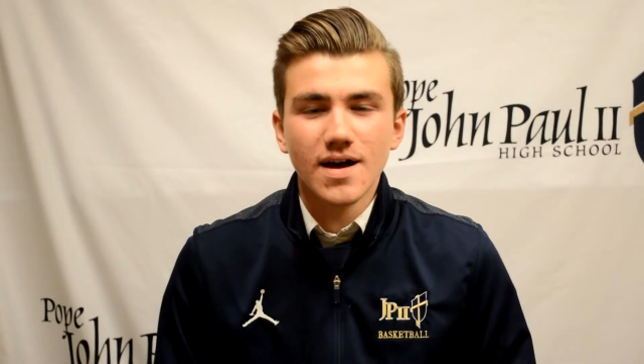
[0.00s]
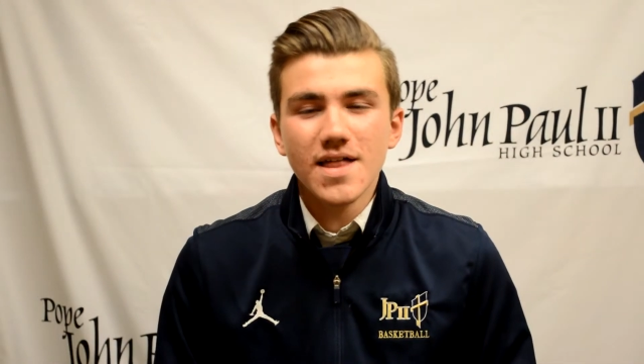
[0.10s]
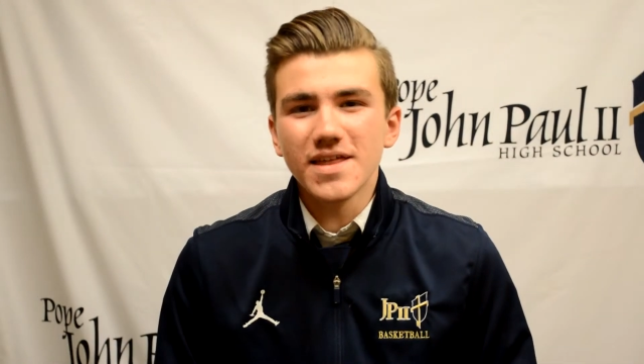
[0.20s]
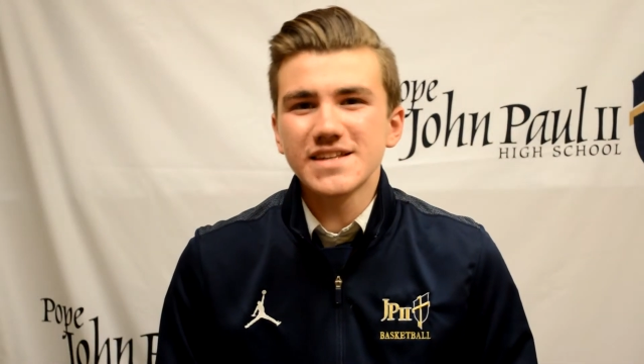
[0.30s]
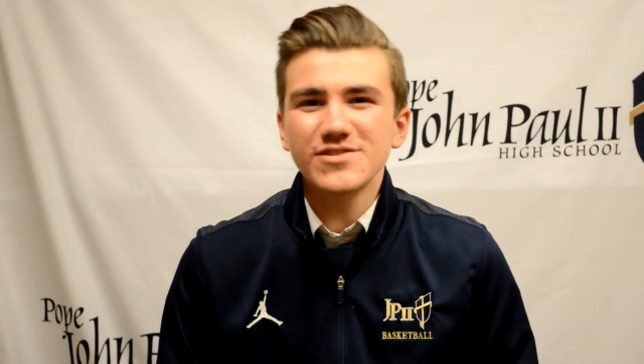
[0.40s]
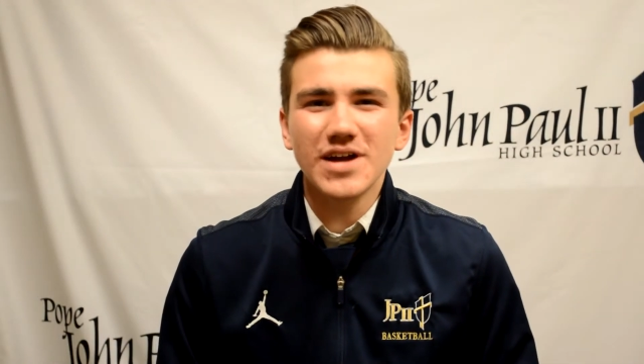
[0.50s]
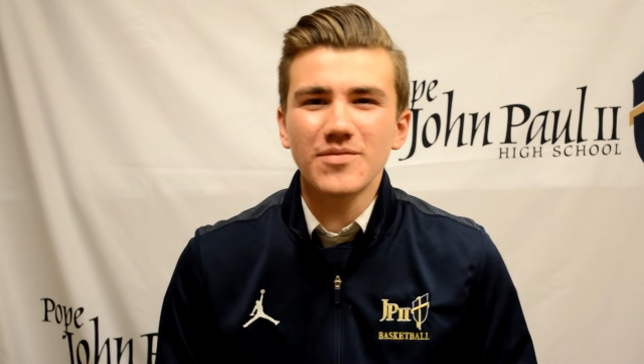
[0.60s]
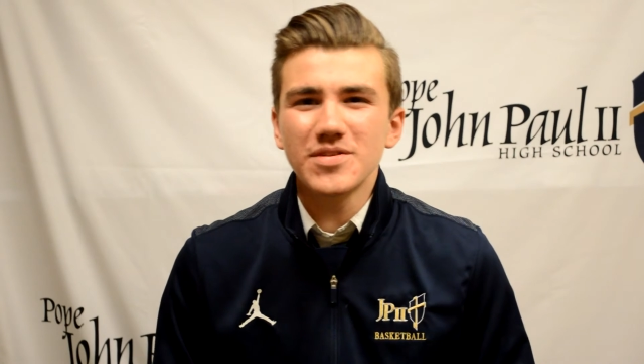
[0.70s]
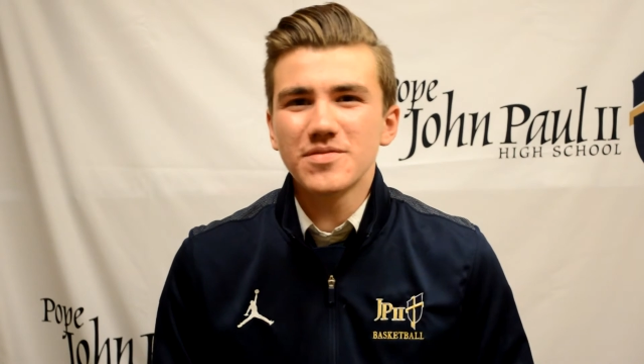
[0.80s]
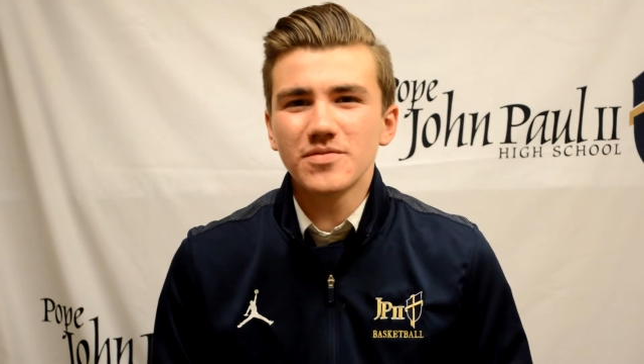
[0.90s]
Thanks for
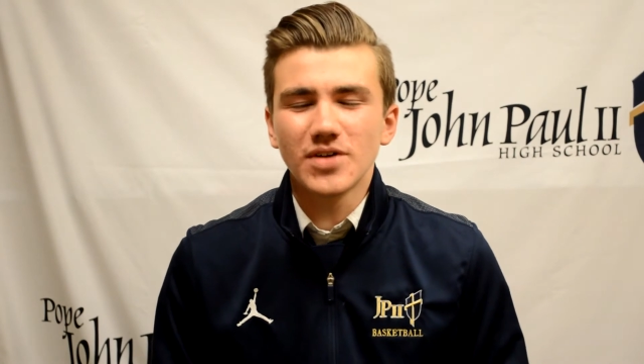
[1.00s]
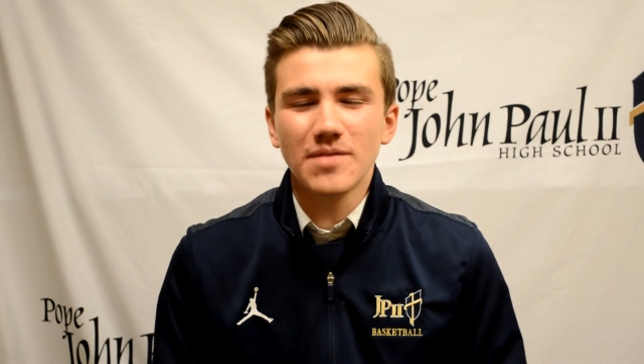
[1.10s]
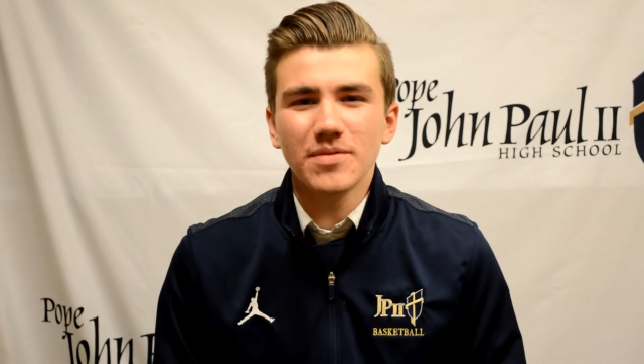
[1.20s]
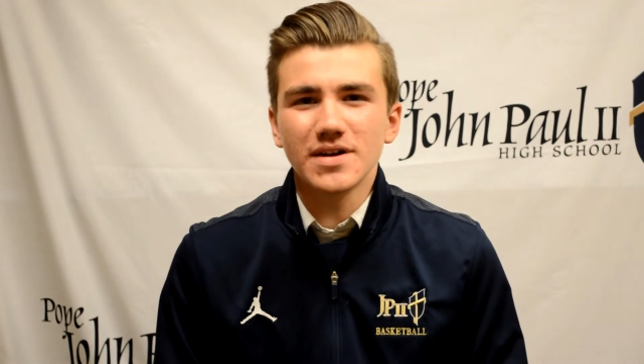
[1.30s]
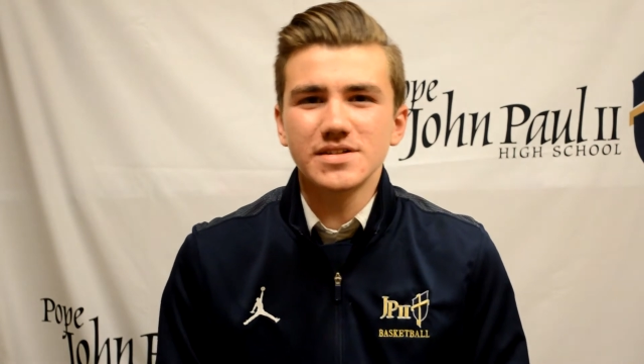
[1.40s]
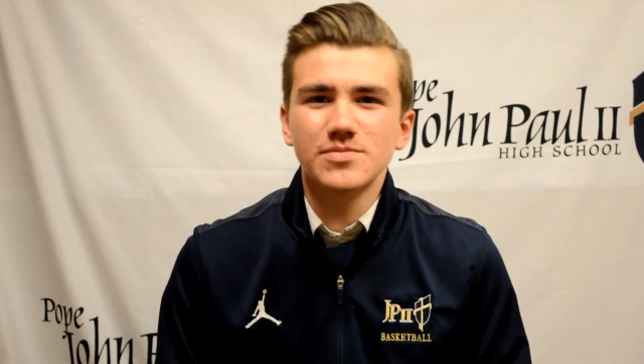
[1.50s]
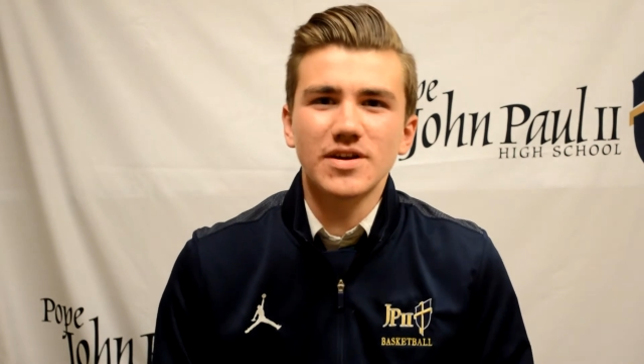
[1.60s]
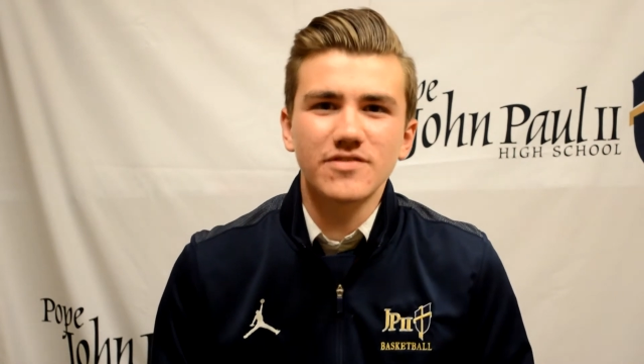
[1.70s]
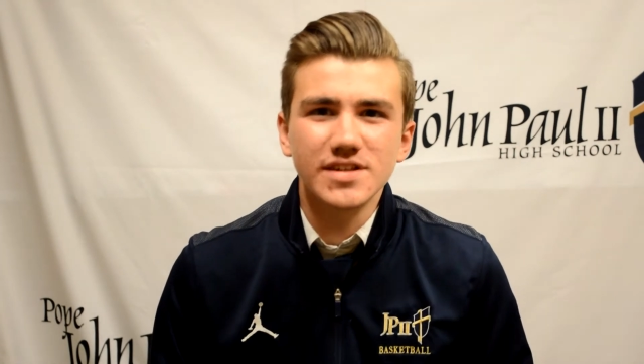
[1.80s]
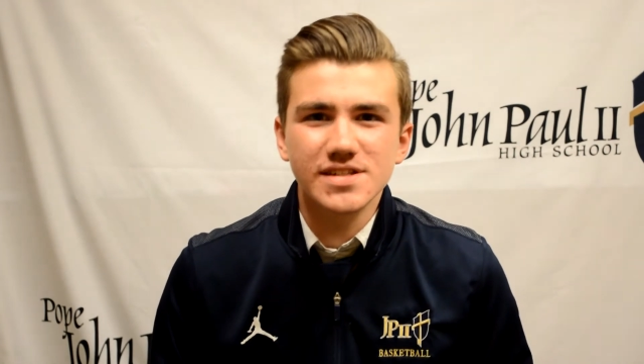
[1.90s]
coming to the grandparents'
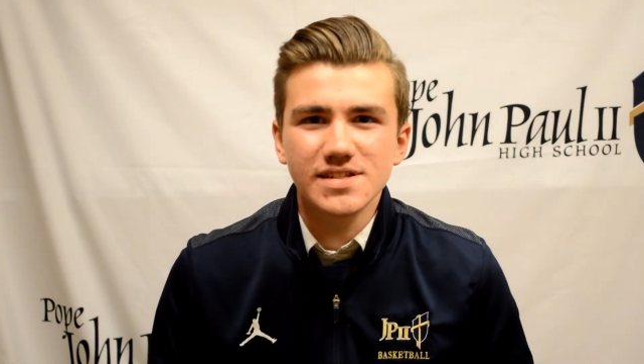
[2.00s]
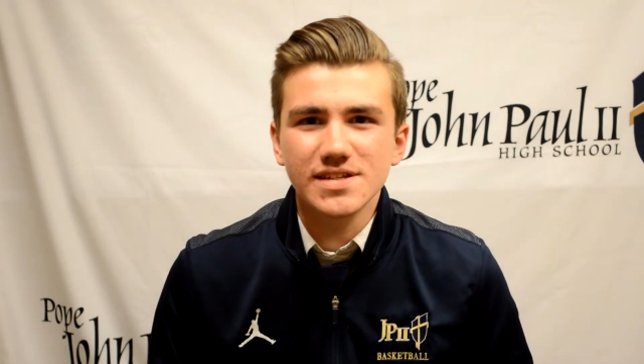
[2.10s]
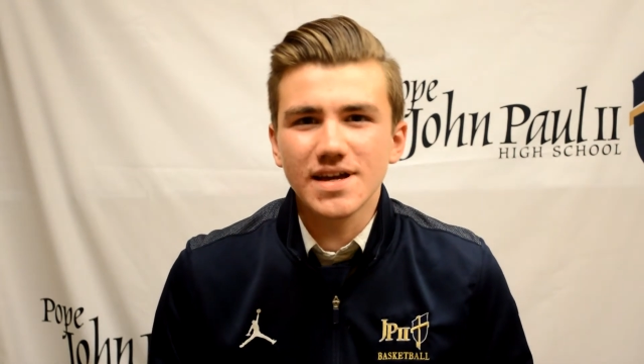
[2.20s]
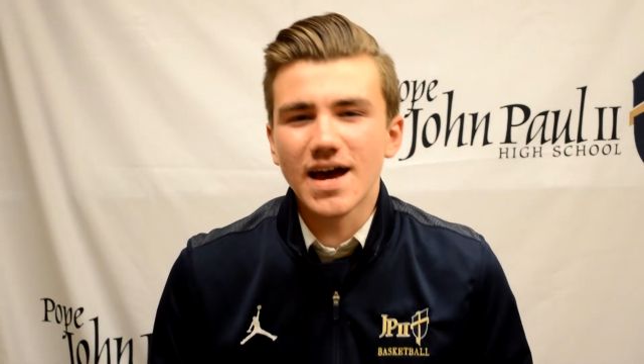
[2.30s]
breakfast.